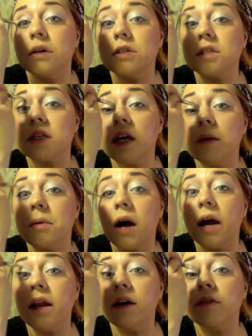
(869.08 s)
Just keep
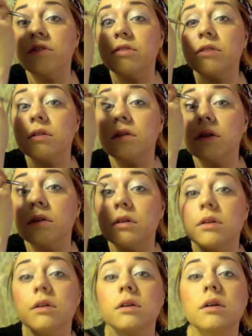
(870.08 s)
kind of
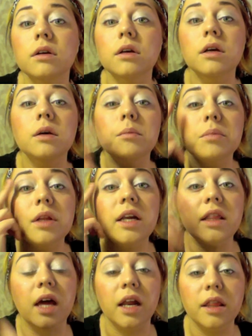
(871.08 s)

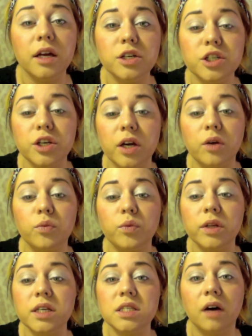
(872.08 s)
blending that in there until you get a
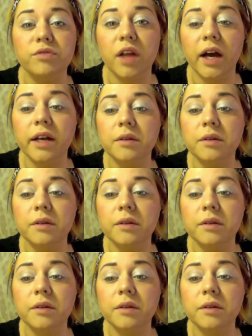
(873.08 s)
really soft line.